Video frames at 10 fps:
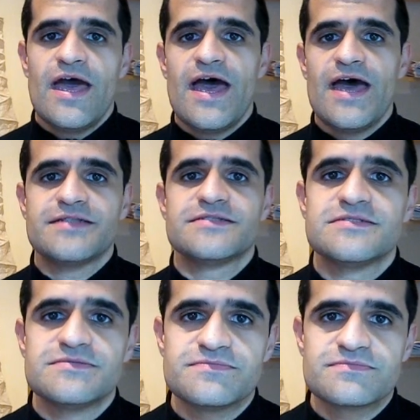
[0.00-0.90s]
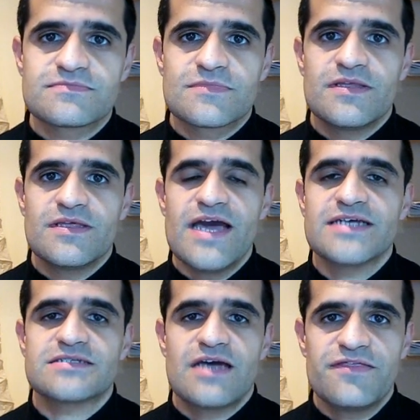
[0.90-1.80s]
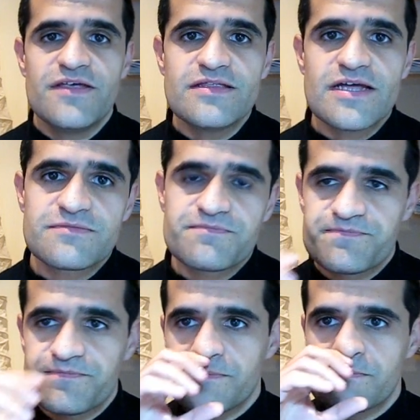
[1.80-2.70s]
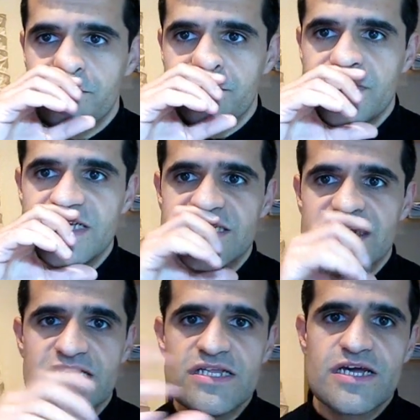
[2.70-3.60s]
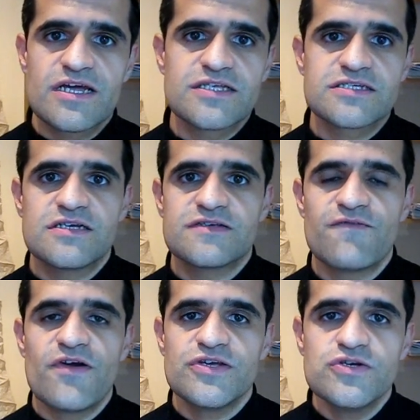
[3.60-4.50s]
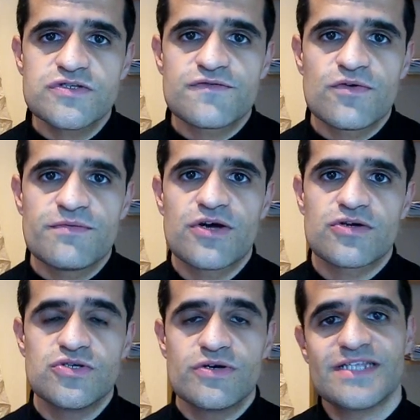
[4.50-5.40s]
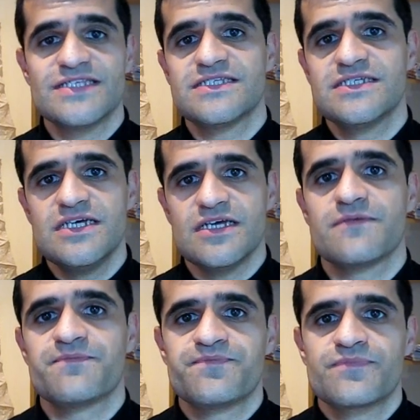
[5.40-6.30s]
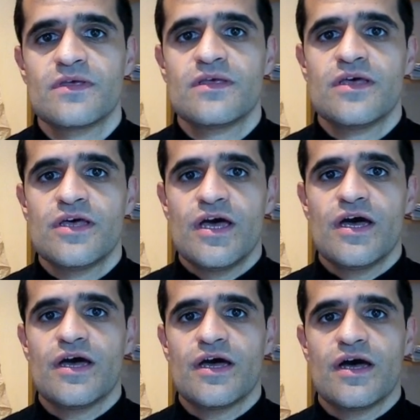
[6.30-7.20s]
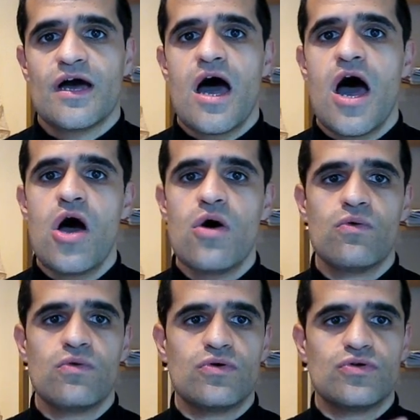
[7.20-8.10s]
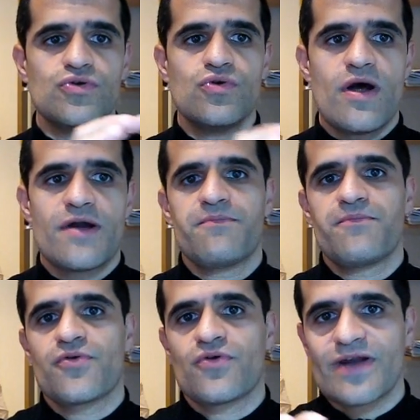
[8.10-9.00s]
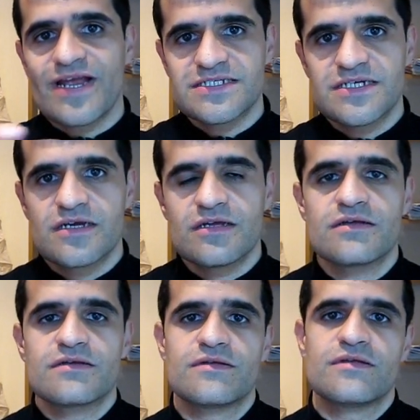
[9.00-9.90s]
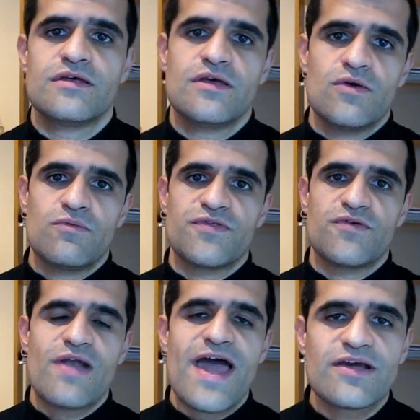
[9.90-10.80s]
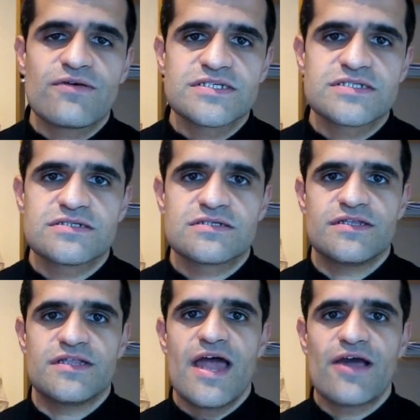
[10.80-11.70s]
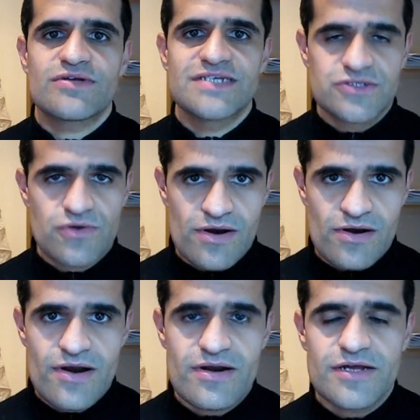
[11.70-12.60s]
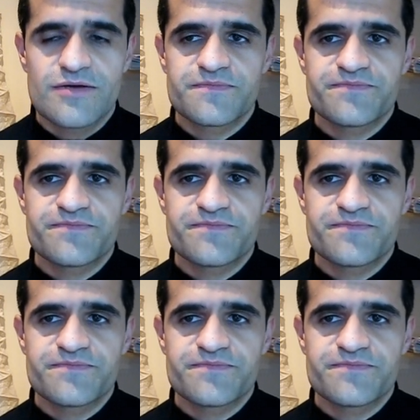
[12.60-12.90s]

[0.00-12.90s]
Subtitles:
And yes, I think that this technique is very useful because you can see how you are progressing with your language, in the language that you are learning.